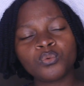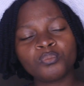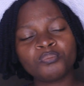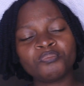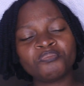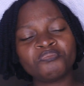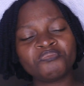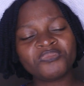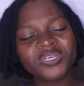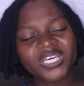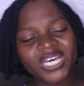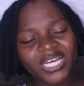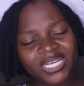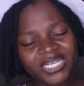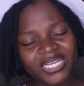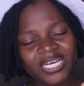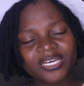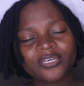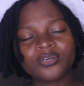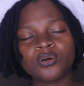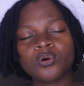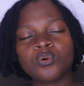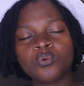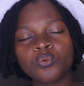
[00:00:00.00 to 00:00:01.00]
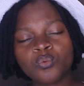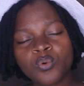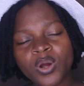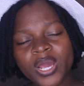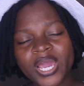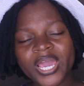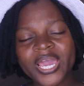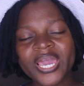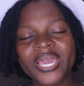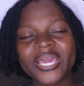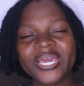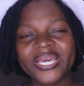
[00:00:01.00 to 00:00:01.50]
meander your
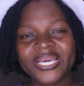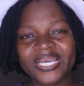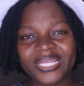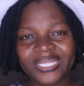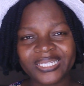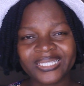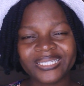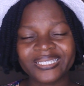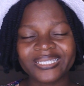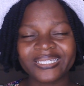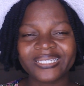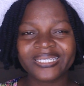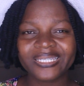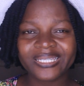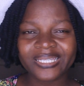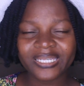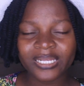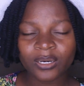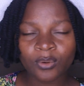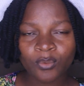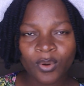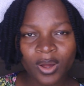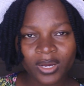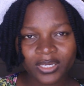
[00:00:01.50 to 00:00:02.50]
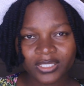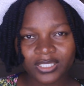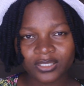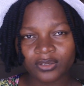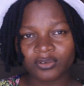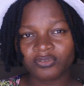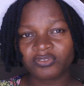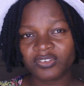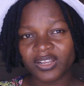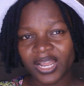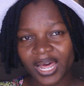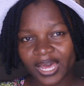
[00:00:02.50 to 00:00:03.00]
way in the works
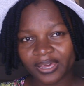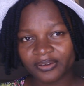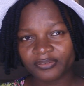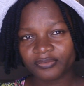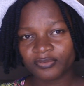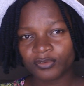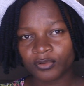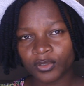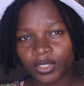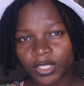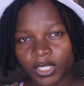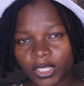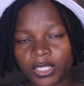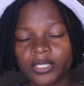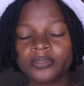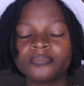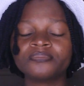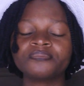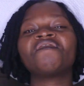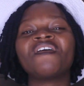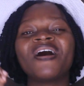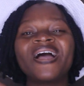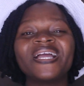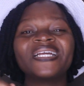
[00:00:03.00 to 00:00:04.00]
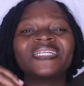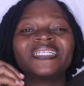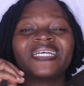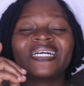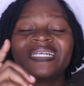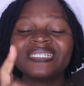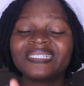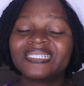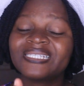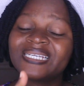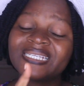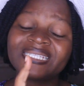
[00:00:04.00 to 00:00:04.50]
of life. Okay,
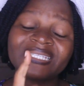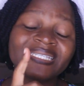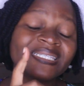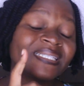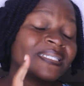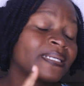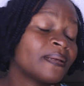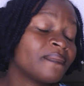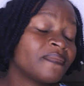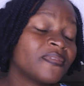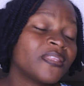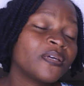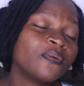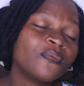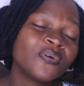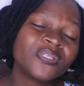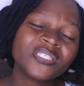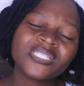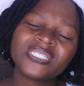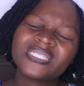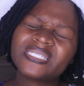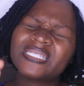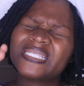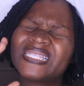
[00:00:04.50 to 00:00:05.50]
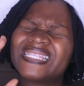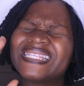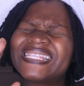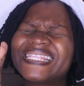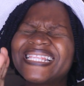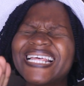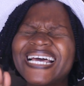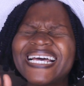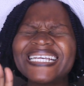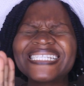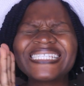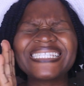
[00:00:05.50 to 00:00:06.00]
finances is something which is
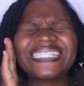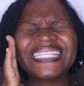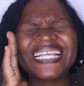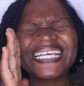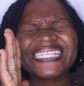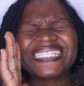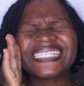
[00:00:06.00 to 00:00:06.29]
less